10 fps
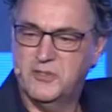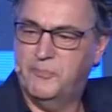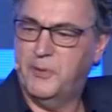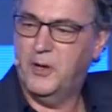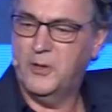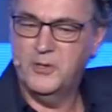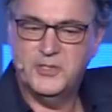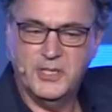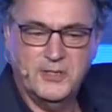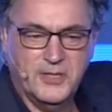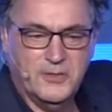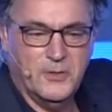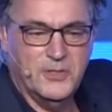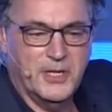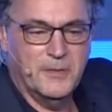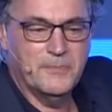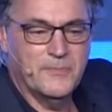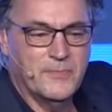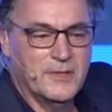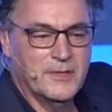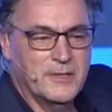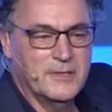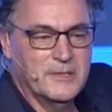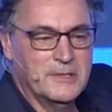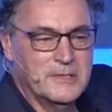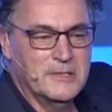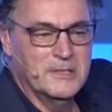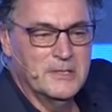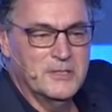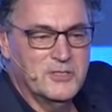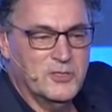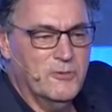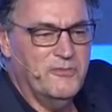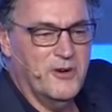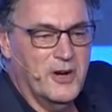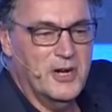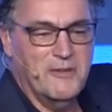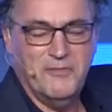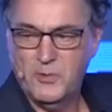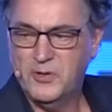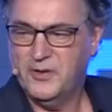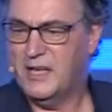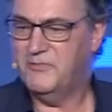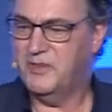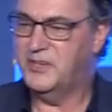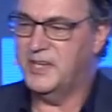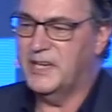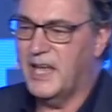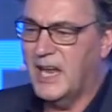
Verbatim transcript: of biology and technology. So far, if you want to have your D N A